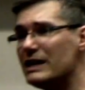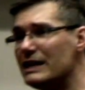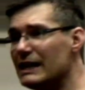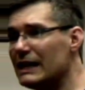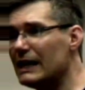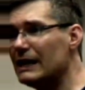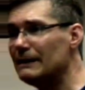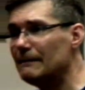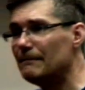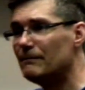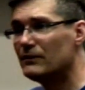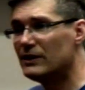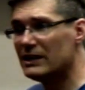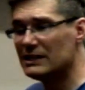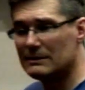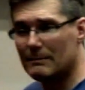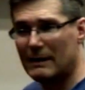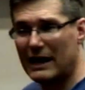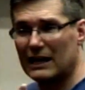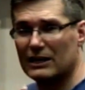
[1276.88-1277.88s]
reading it
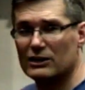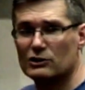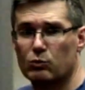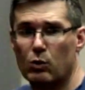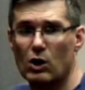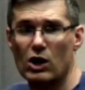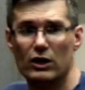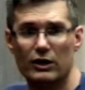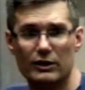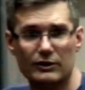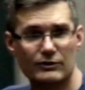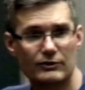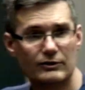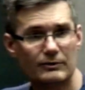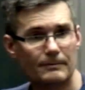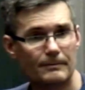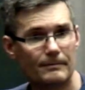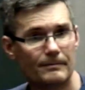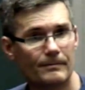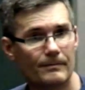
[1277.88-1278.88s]
thinks about it as
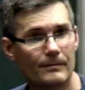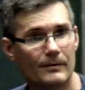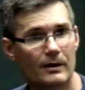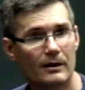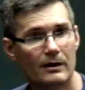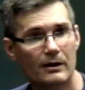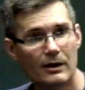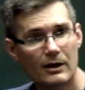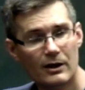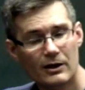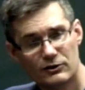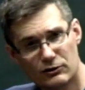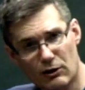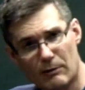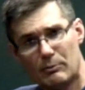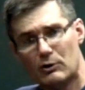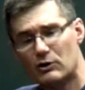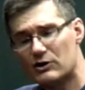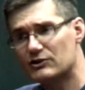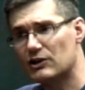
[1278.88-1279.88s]
words. So
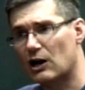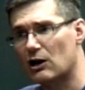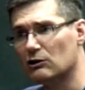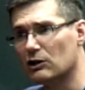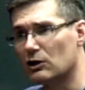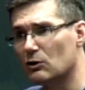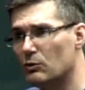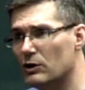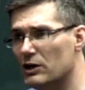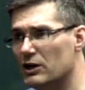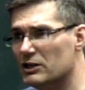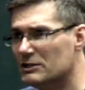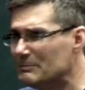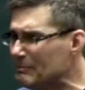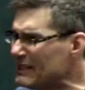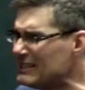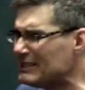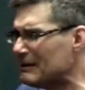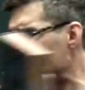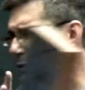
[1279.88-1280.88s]
a book is a whole lot of words.
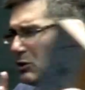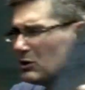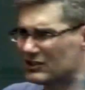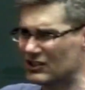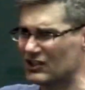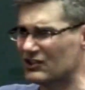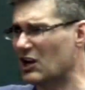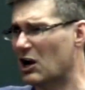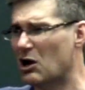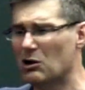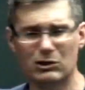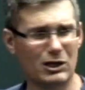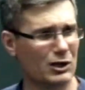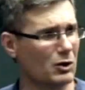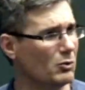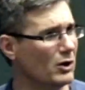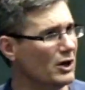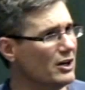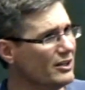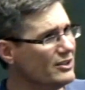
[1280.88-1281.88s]
But is a book just a whole lot
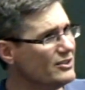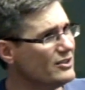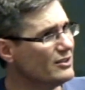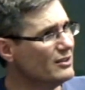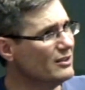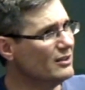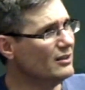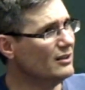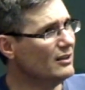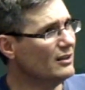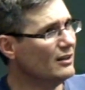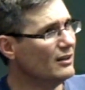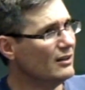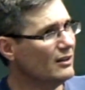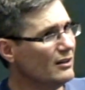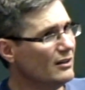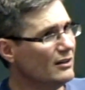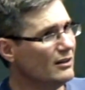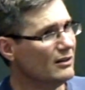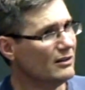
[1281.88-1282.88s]
of words?
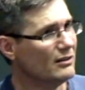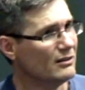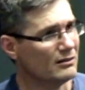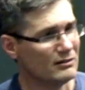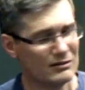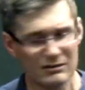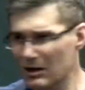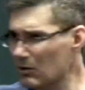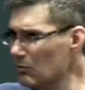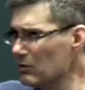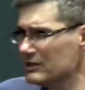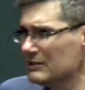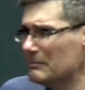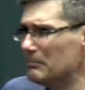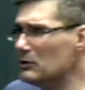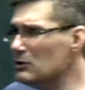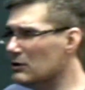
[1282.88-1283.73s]
No, what's a